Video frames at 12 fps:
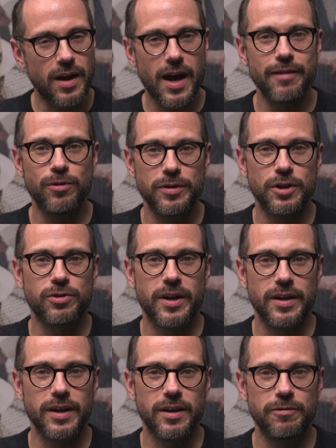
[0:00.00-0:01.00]
I've only tried
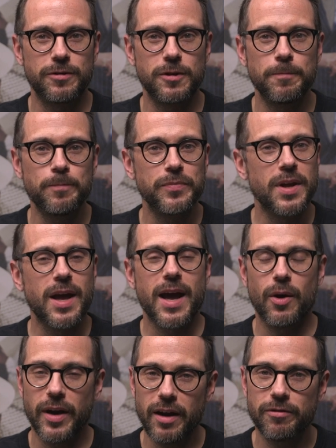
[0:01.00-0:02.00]
a handful.
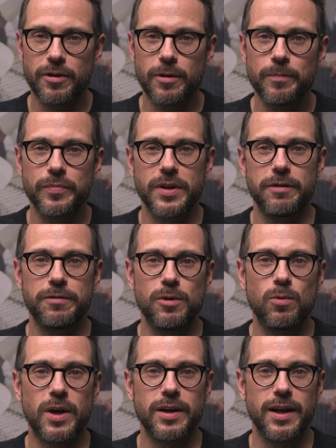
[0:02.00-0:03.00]
However, if you
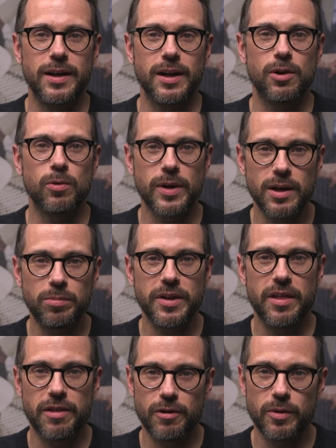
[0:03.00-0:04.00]
want an incredibly
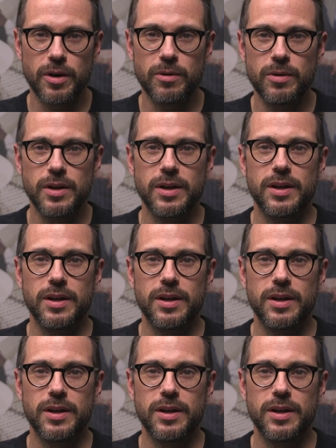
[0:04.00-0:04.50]
thorough,